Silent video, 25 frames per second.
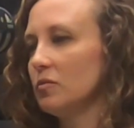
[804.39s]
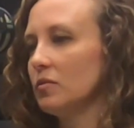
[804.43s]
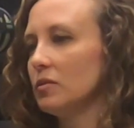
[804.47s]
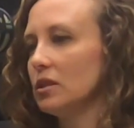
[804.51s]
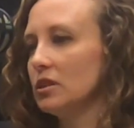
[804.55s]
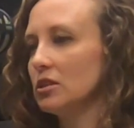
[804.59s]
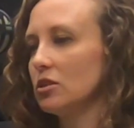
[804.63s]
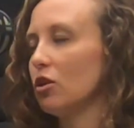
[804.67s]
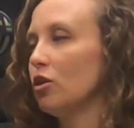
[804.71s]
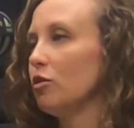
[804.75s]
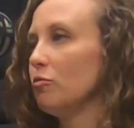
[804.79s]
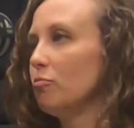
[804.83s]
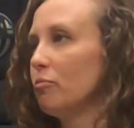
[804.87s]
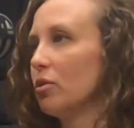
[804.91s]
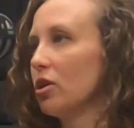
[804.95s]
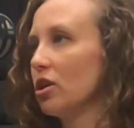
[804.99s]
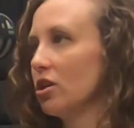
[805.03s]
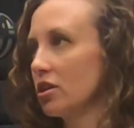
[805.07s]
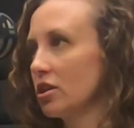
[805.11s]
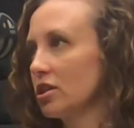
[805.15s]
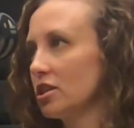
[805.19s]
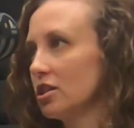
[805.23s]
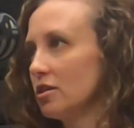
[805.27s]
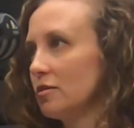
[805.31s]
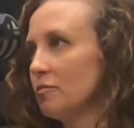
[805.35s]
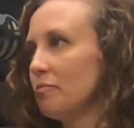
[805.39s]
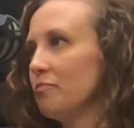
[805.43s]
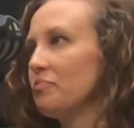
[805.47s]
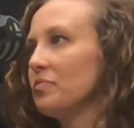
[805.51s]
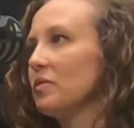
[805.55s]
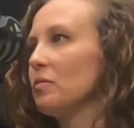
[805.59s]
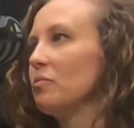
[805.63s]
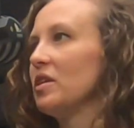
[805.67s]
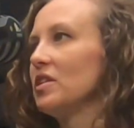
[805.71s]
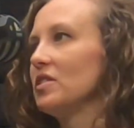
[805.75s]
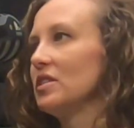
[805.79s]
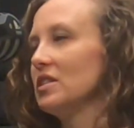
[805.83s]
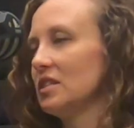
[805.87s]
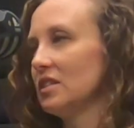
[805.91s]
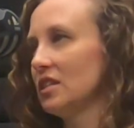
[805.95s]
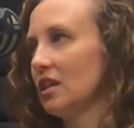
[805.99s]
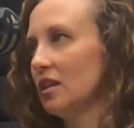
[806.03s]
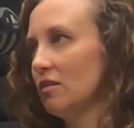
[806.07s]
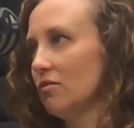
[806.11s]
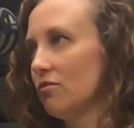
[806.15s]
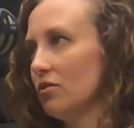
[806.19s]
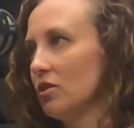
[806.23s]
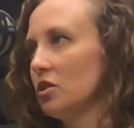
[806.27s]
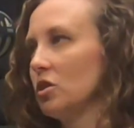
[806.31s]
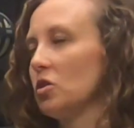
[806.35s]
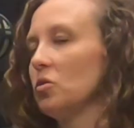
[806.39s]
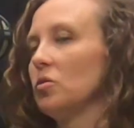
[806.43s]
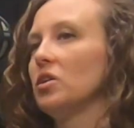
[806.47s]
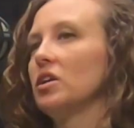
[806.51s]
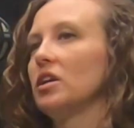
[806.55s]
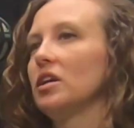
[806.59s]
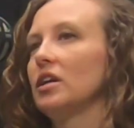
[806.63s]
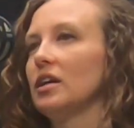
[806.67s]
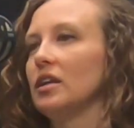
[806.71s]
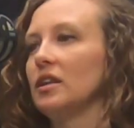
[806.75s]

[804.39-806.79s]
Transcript: it's called perked by the state of Illinois,